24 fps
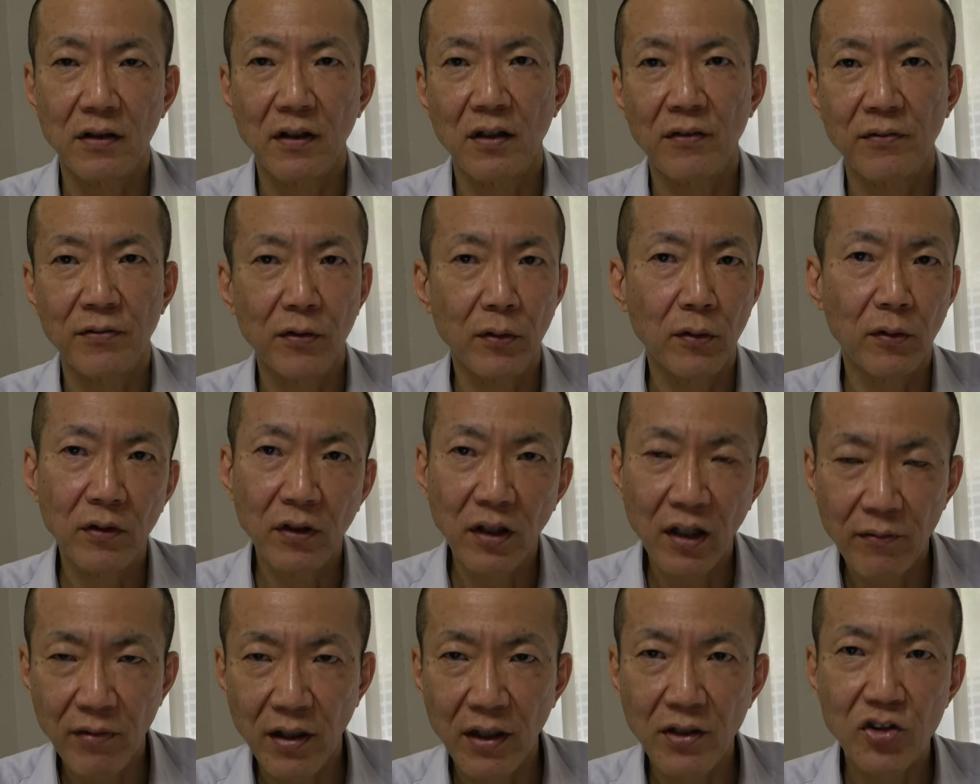if you
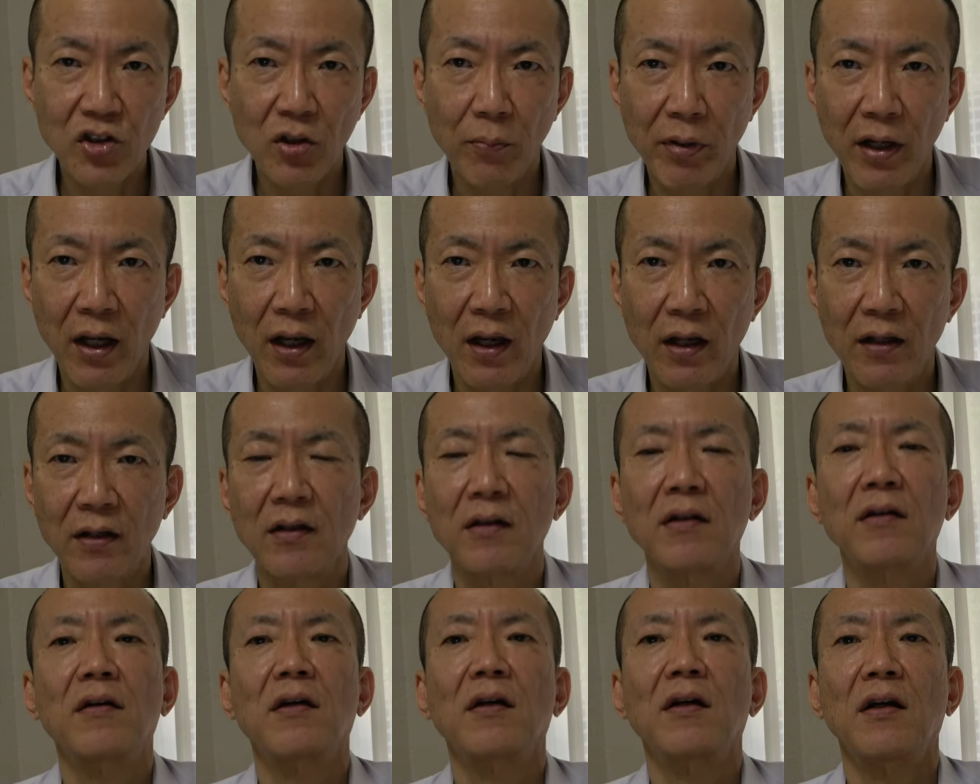live in Japan,
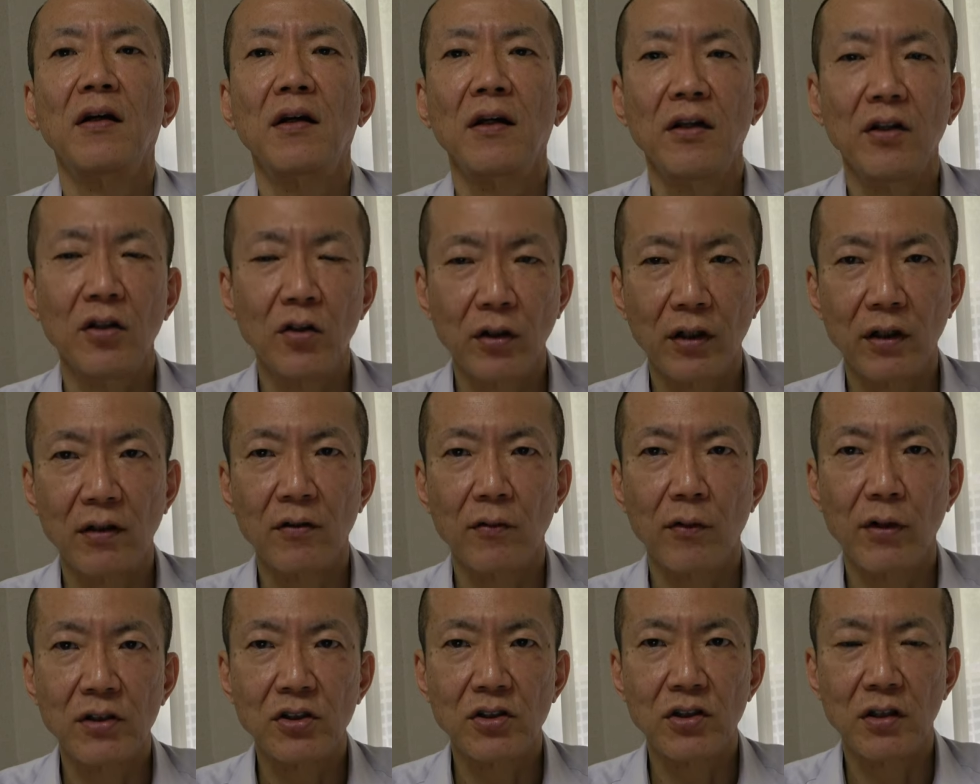you
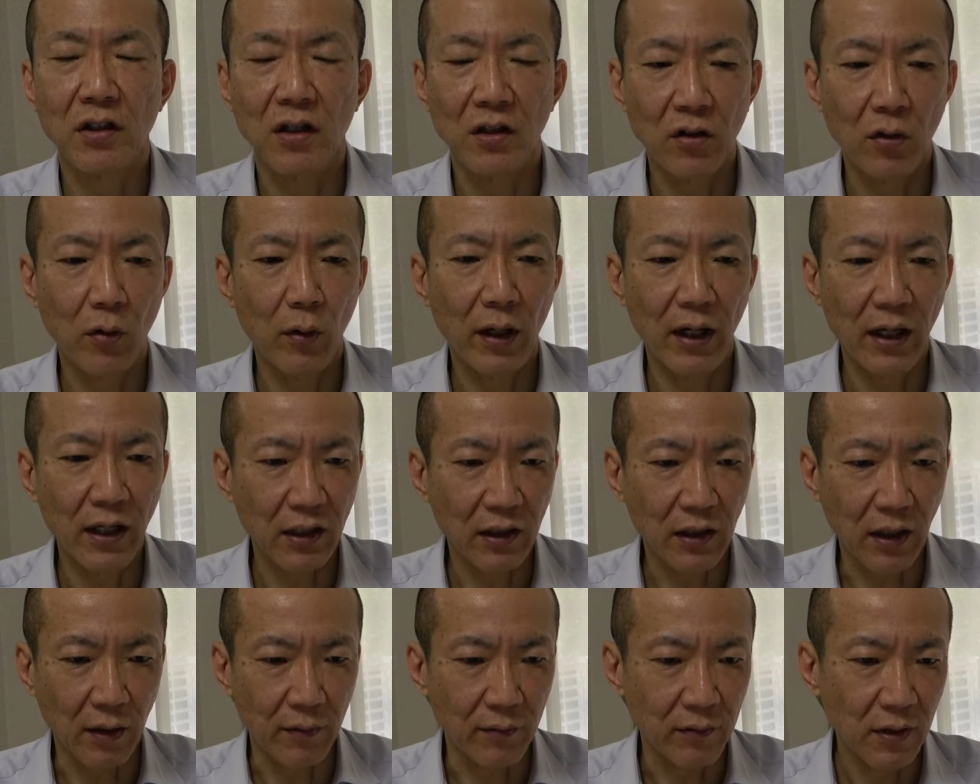can register your
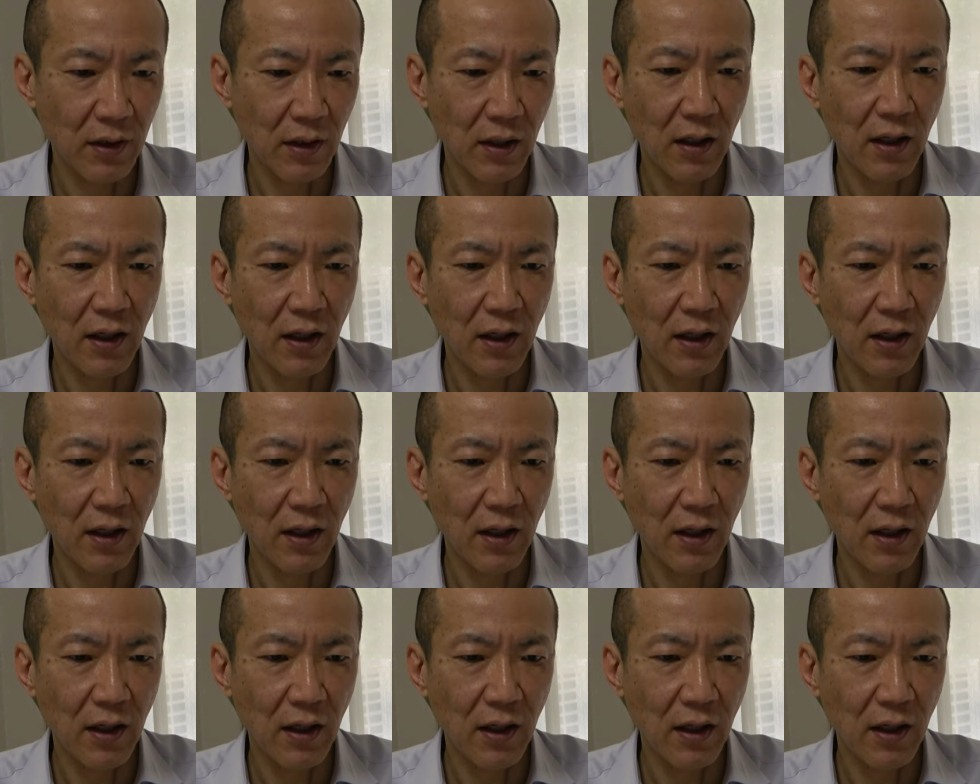inkan